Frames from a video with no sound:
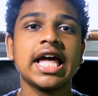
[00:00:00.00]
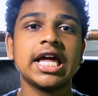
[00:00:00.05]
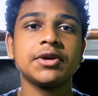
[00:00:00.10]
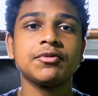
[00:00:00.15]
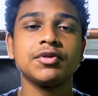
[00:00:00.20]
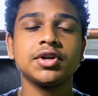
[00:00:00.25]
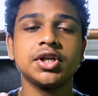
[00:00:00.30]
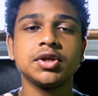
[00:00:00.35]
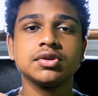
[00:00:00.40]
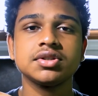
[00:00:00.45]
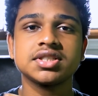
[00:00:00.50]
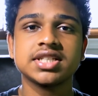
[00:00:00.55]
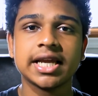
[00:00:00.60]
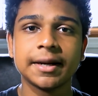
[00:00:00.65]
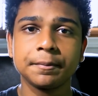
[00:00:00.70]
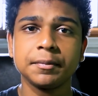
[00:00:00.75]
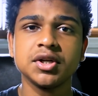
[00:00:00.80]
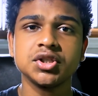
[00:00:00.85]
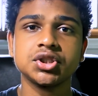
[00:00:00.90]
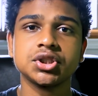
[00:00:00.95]
and reduce
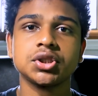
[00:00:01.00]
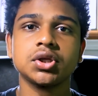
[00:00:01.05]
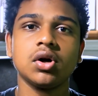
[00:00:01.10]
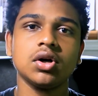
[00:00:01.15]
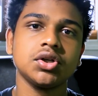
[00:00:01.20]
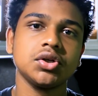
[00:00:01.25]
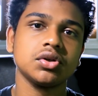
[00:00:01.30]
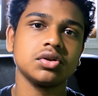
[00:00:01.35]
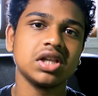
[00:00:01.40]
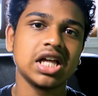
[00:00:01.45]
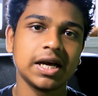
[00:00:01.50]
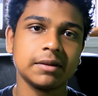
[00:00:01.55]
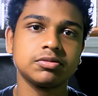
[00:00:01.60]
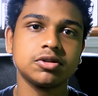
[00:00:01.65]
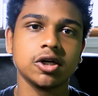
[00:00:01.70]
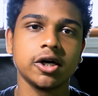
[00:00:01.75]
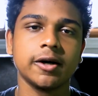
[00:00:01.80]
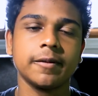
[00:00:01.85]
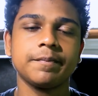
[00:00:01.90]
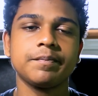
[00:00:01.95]
temperature on your
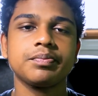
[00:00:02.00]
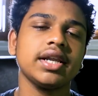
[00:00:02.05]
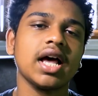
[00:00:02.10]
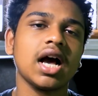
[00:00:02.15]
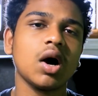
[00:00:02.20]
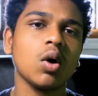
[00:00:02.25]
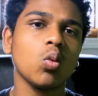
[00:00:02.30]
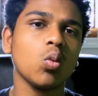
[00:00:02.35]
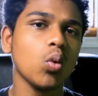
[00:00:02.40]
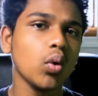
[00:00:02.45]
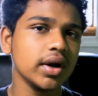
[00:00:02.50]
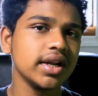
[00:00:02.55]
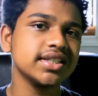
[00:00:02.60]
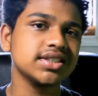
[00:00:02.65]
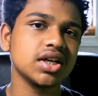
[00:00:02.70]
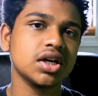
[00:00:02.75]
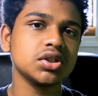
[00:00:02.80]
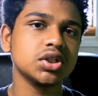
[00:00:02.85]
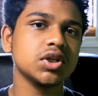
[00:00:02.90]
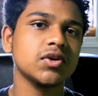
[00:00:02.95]
laptop. Now, what
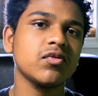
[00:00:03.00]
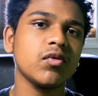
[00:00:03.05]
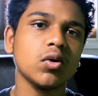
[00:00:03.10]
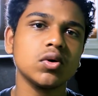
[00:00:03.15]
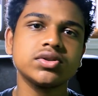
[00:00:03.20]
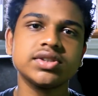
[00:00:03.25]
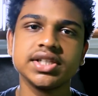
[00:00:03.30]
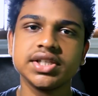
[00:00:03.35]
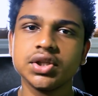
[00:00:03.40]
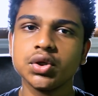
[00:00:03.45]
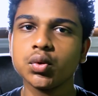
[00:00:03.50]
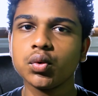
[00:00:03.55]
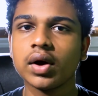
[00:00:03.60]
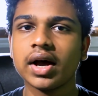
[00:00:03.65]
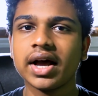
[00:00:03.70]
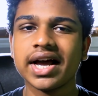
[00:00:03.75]
is undervolting you